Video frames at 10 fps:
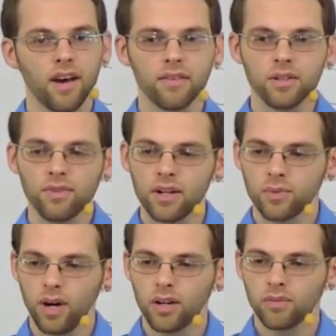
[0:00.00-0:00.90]
of having to
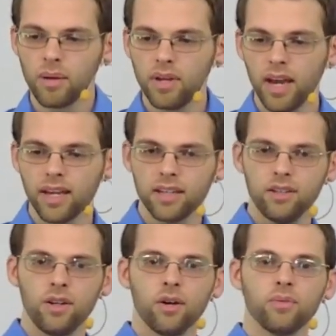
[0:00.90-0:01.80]
rent one, or maybe I
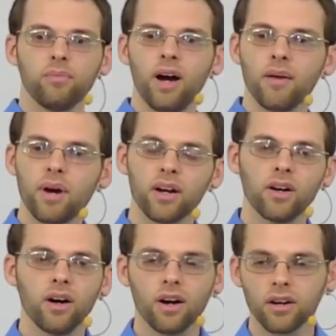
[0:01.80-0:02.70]
can, you know, buy a better
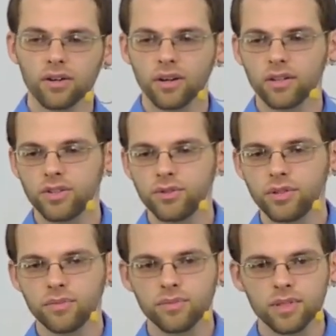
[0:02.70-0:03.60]
car or do
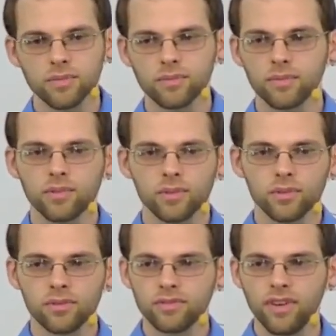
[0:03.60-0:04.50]
some some
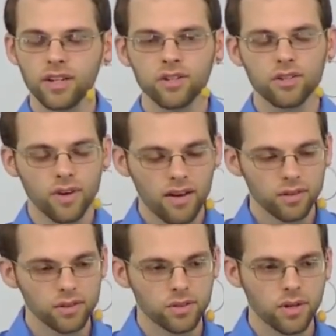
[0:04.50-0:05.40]
fun
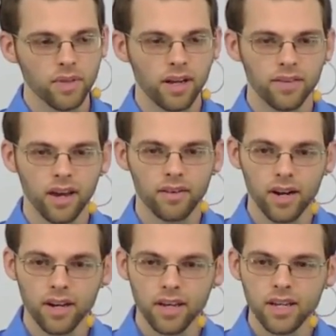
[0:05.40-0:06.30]
travels or something like that,
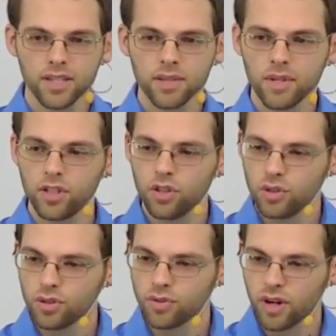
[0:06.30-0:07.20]
right? Something to
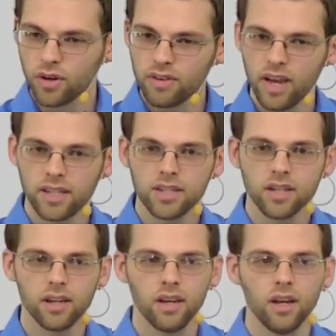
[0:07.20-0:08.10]
use for our own
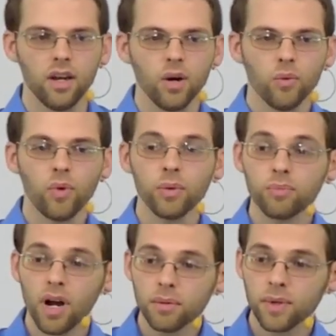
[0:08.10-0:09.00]
advantage. We
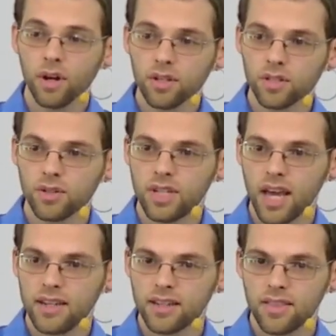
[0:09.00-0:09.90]
would probably also
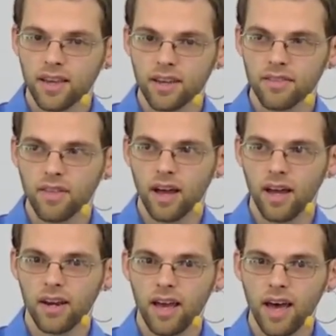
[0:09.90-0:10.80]
tend to think of
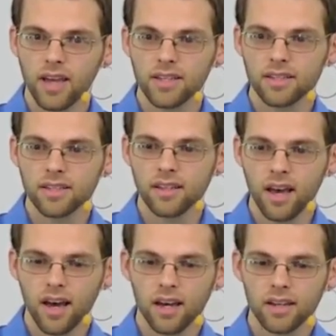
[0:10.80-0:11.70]
that as
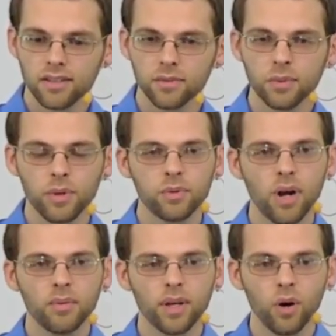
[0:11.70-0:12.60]
uh, we, we would
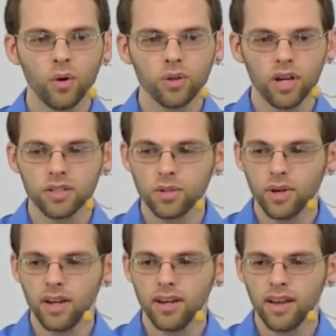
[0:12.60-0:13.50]
probably hold on to
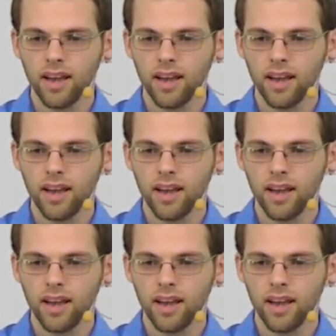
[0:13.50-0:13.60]
it